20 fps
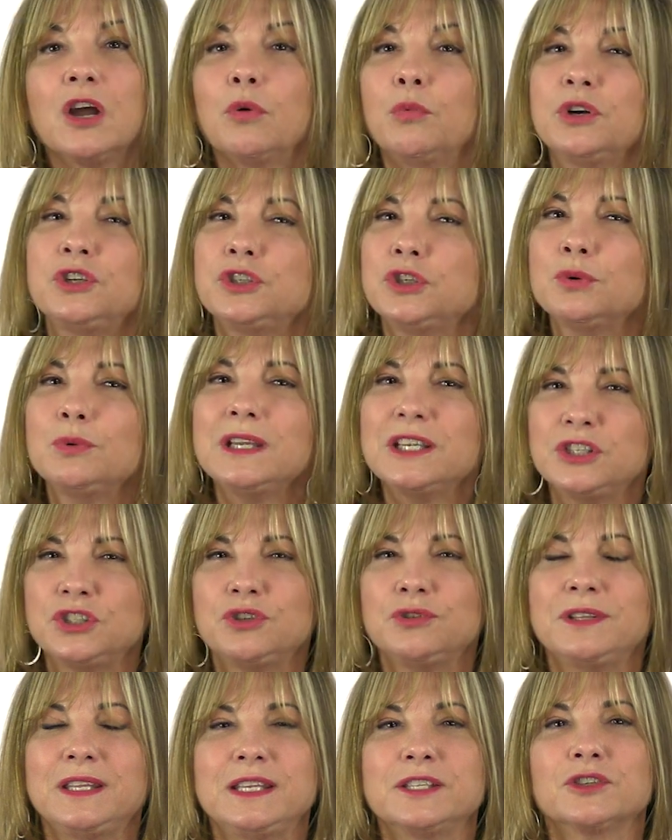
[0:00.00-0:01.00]
which you
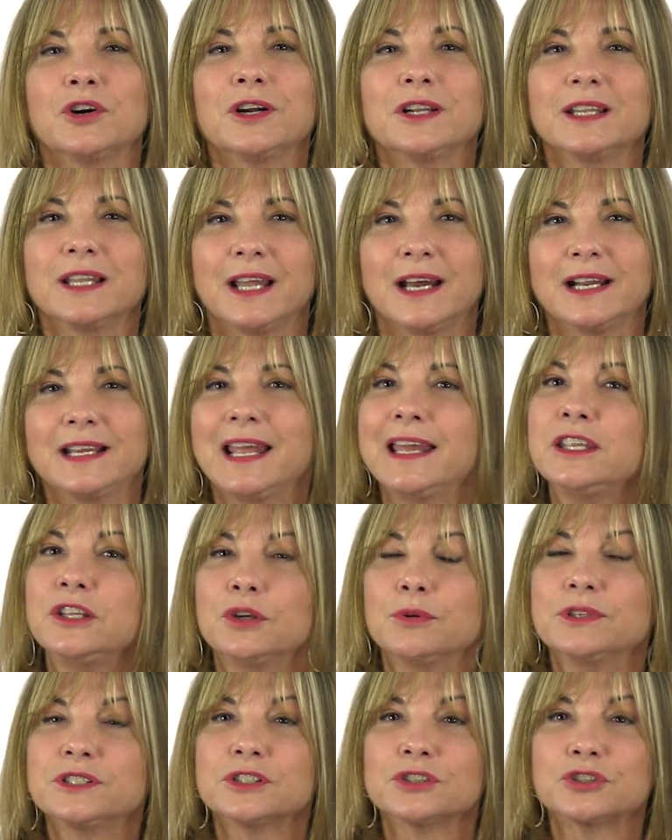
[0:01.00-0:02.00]
issue these online at
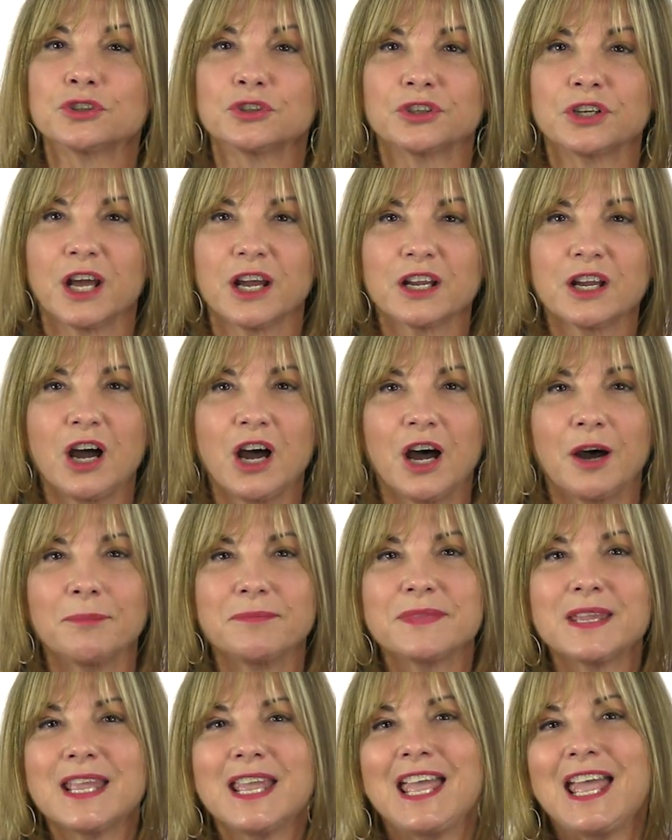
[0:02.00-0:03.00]
usinsured.com.